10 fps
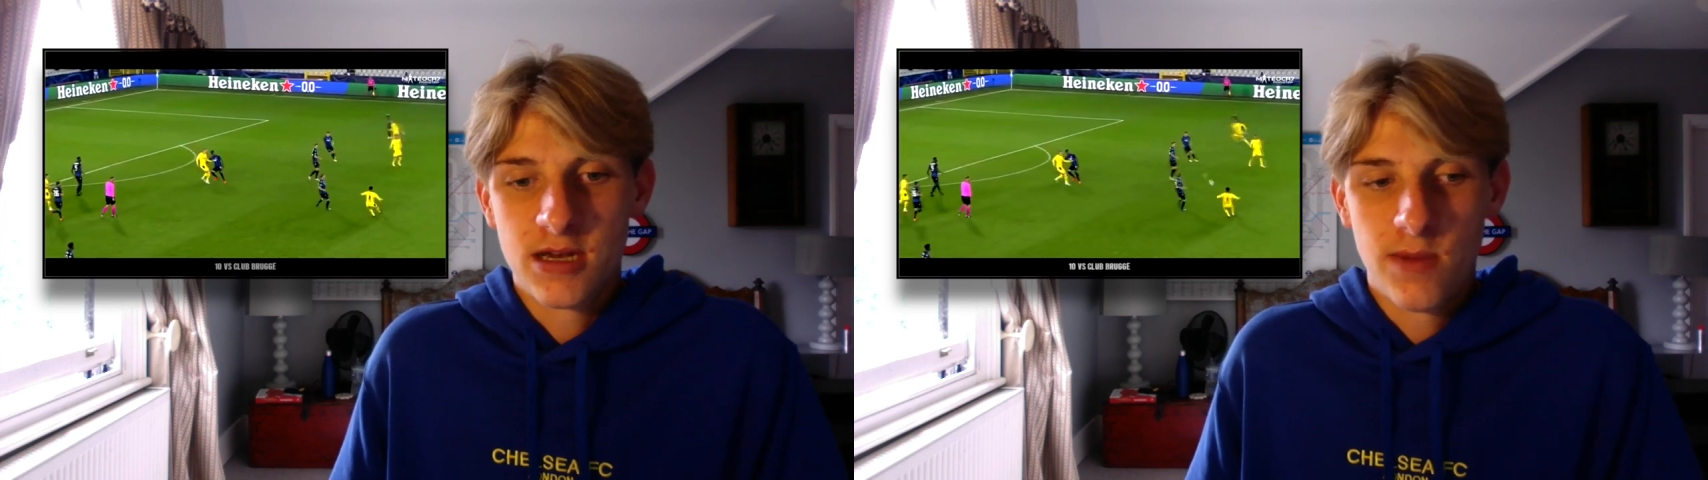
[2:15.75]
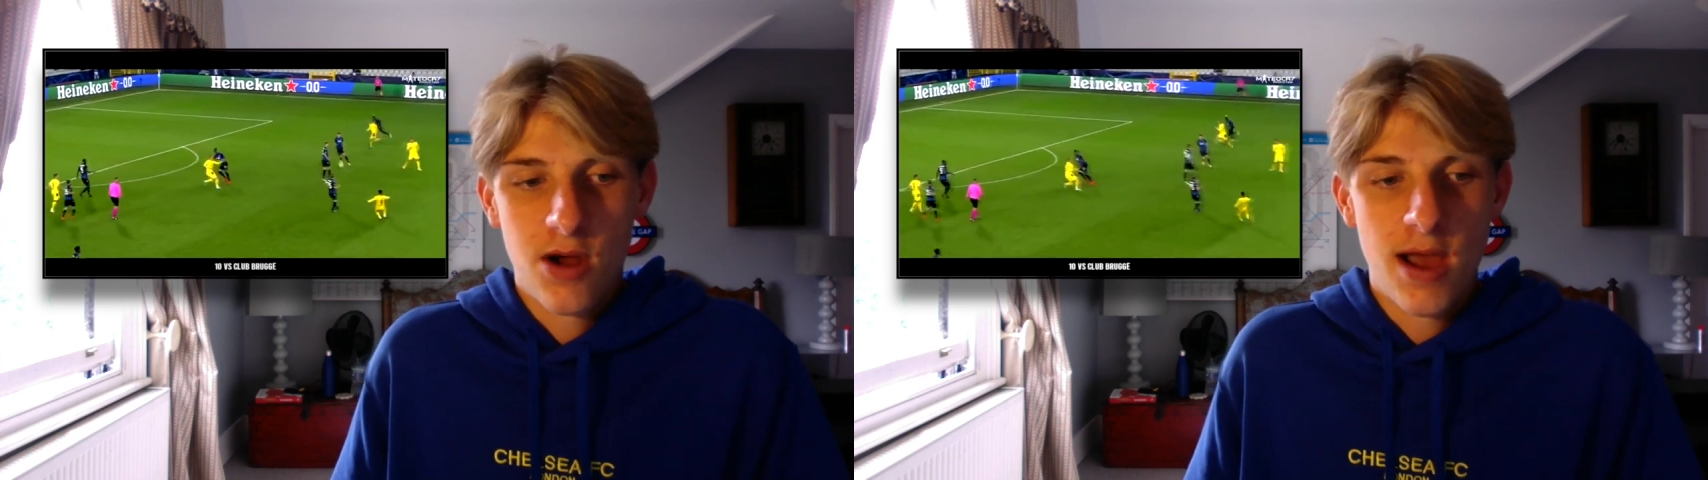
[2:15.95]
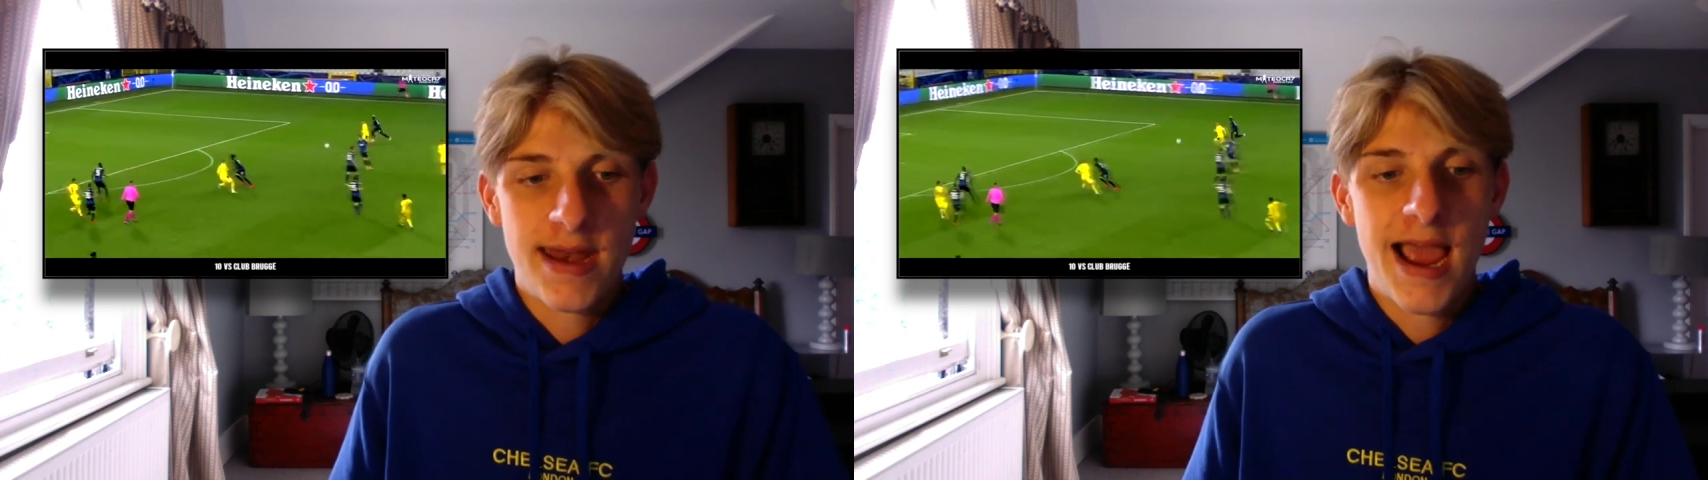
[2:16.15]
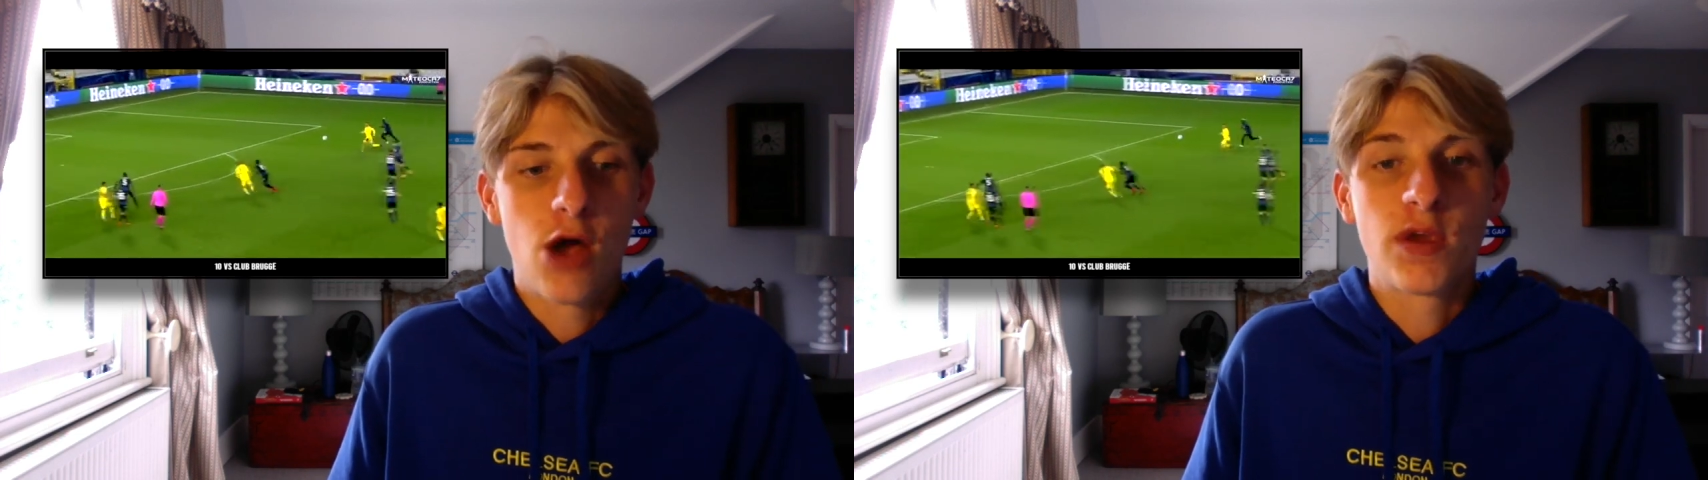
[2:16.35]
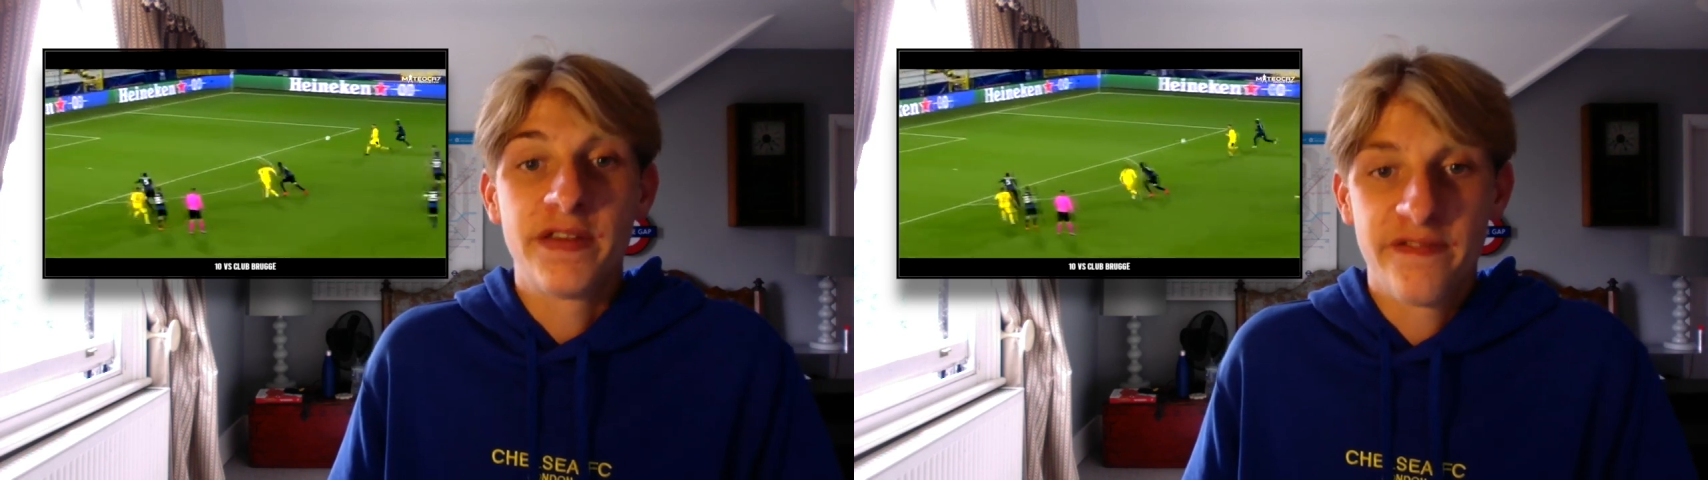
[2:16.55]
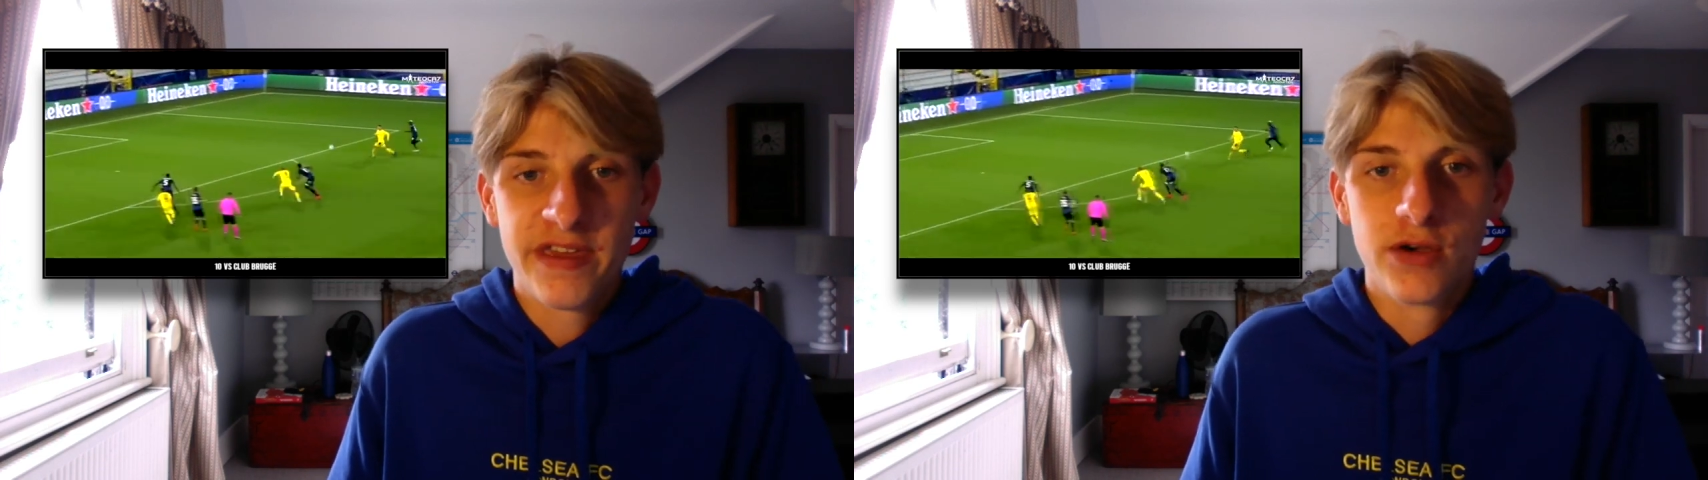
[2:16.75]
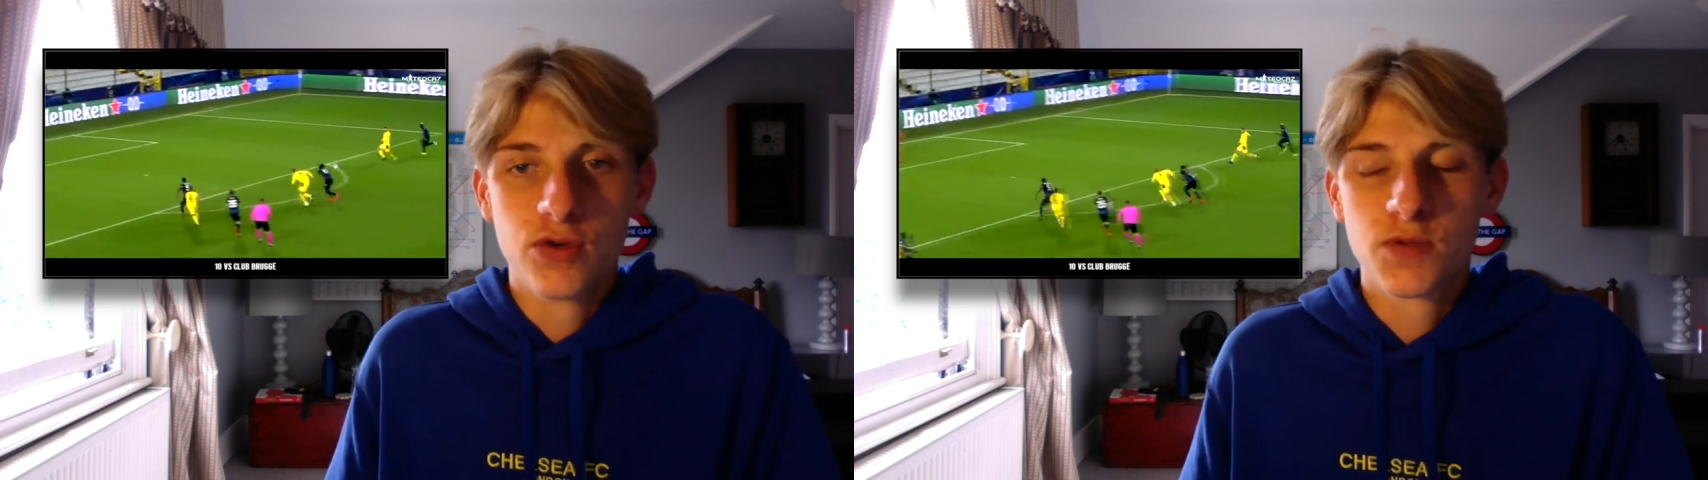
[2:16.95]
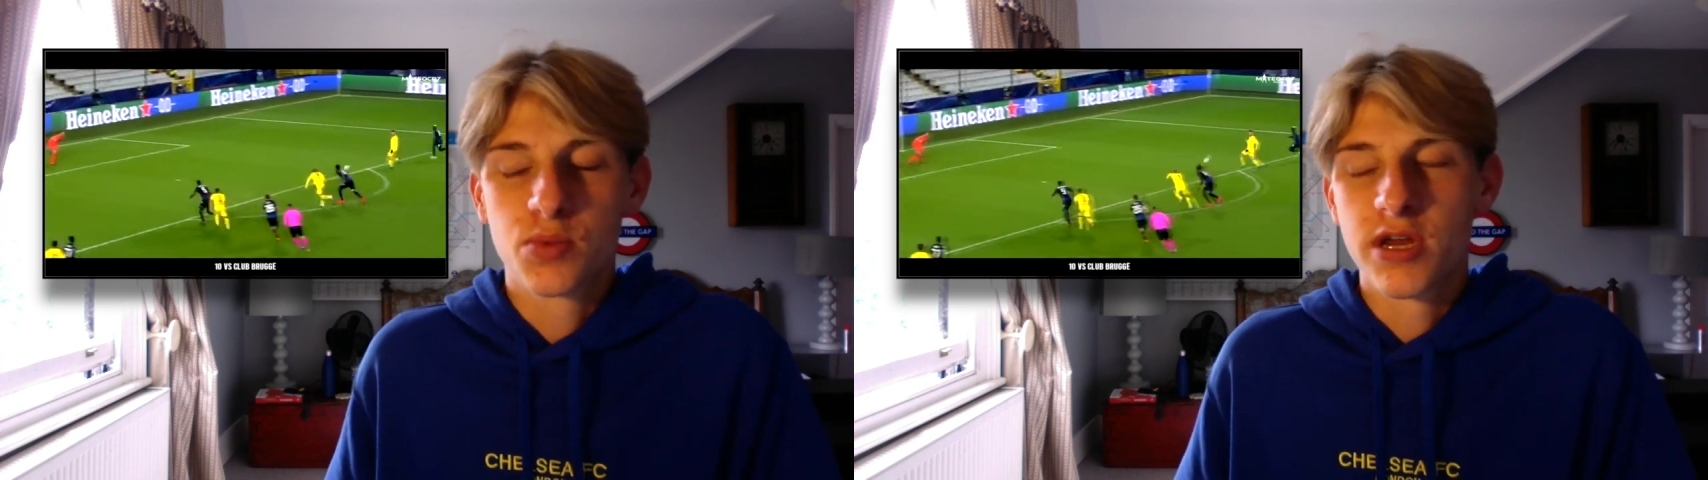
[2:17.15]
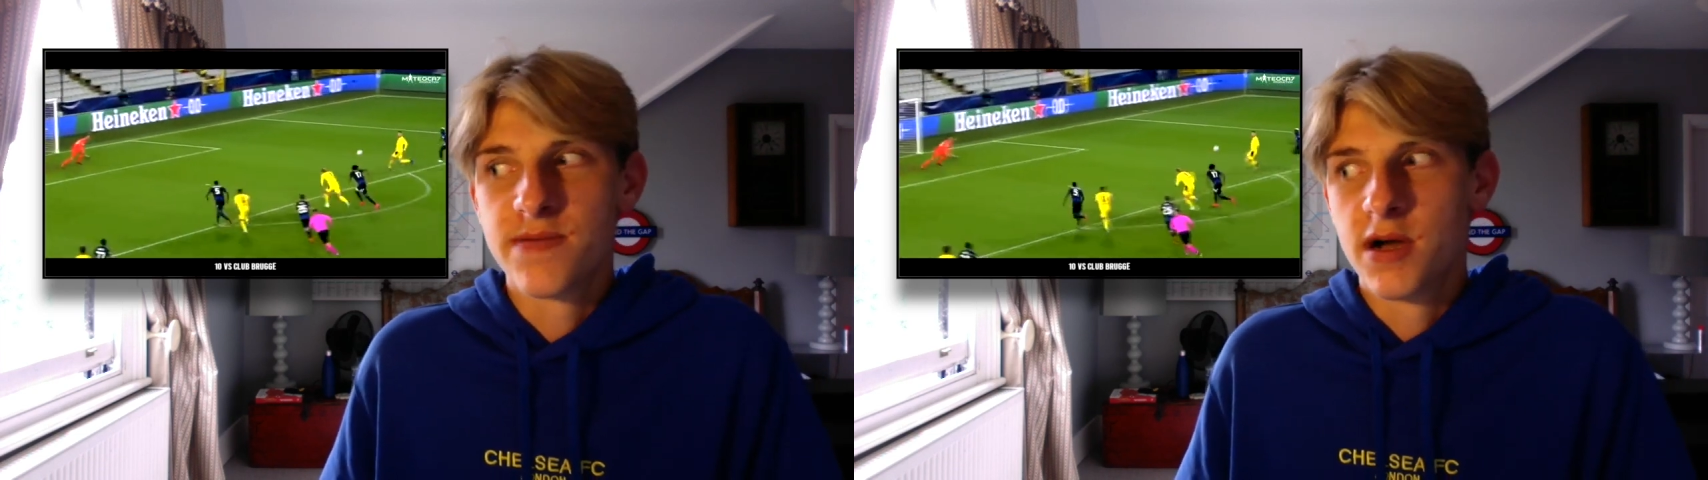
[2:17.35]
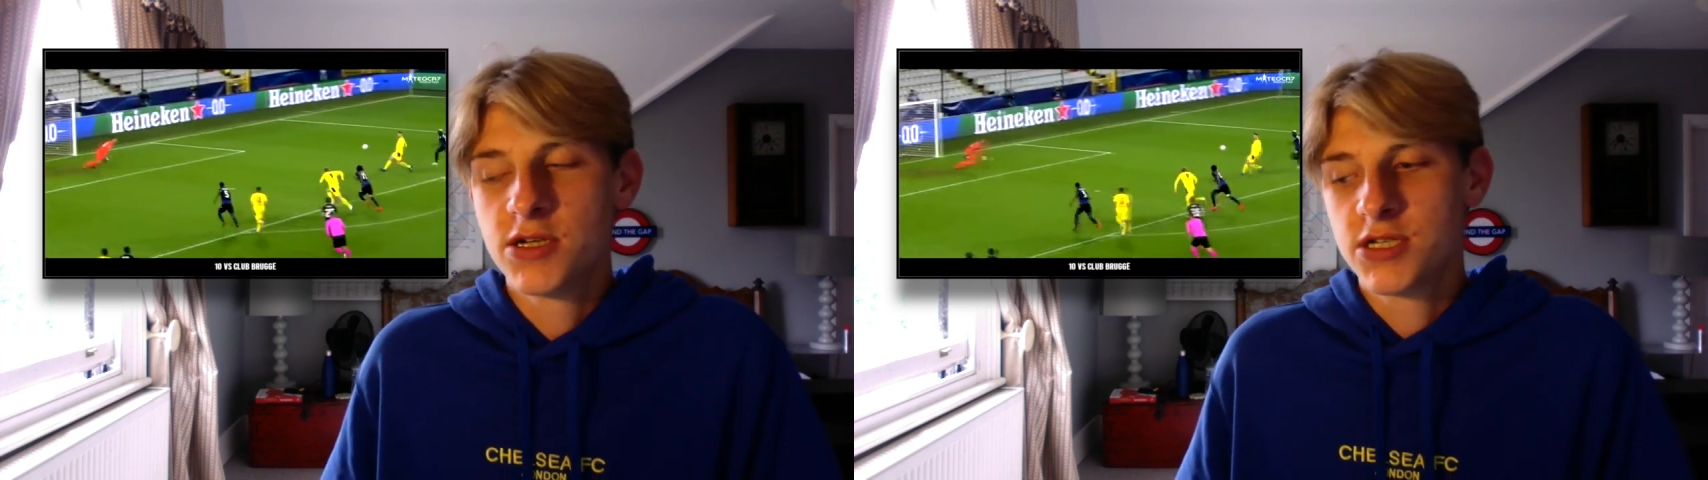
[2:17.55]
about and how he feels, pretty
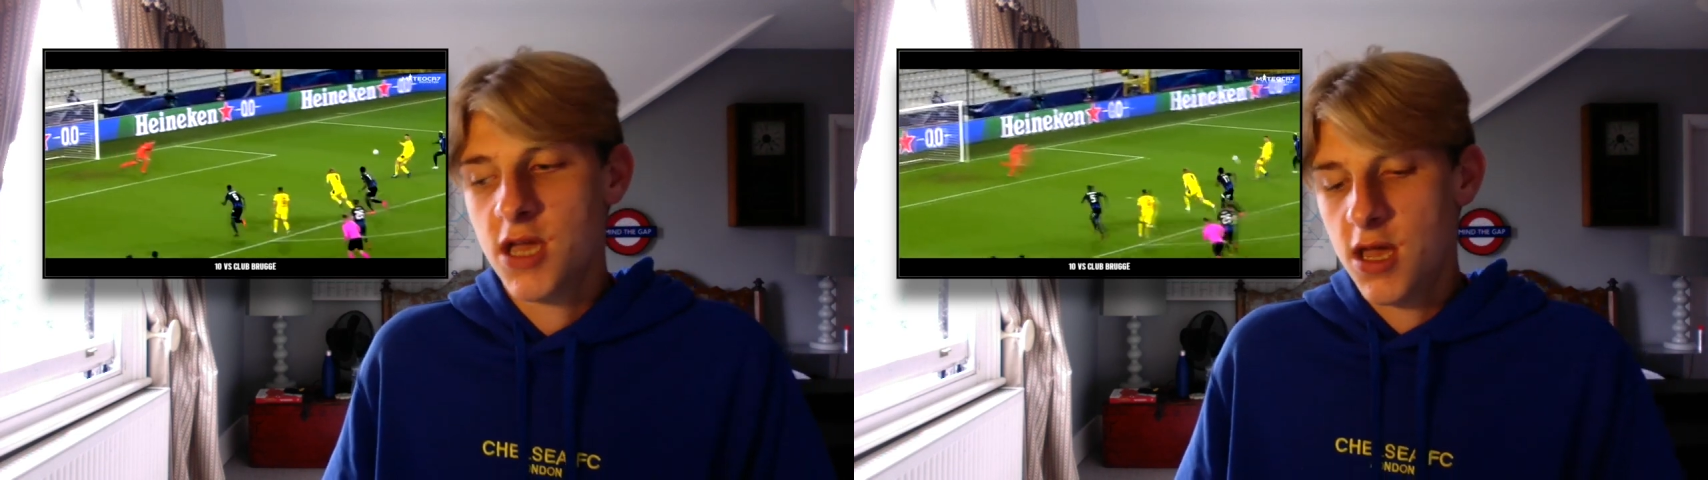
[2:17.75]
much.